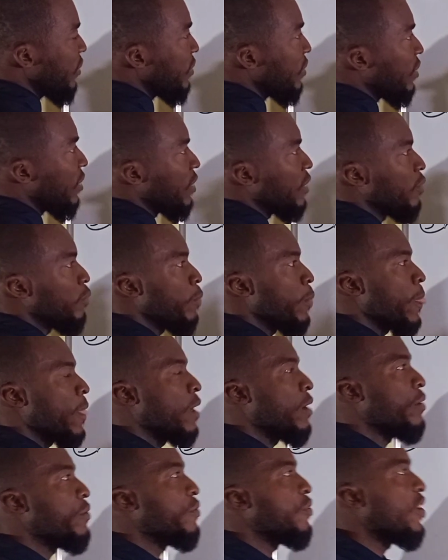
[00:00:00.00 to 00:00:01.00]
it.
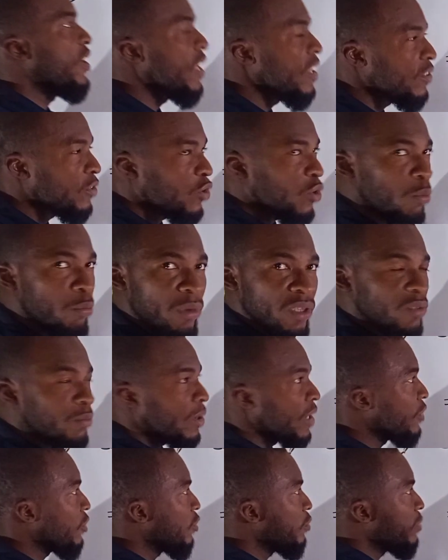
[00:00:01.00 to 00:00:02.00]
Relate numbers
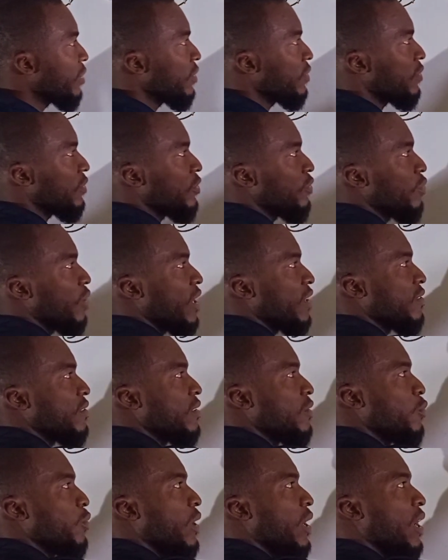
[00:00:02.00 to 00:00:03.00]
by numbers. You can
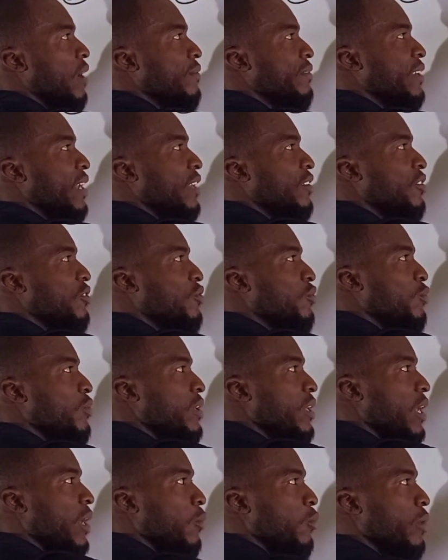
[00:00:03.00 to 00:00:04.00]
see we have 32
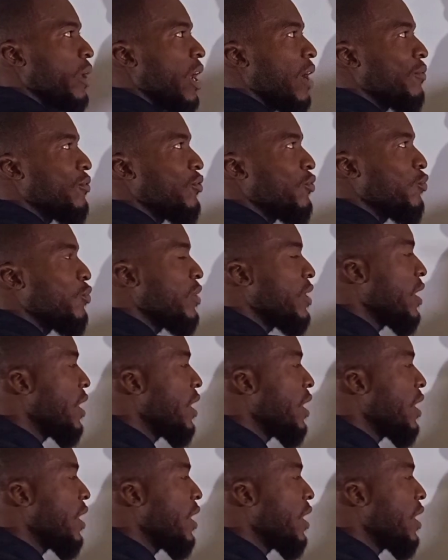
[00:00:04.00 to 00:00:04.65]
here, we have 2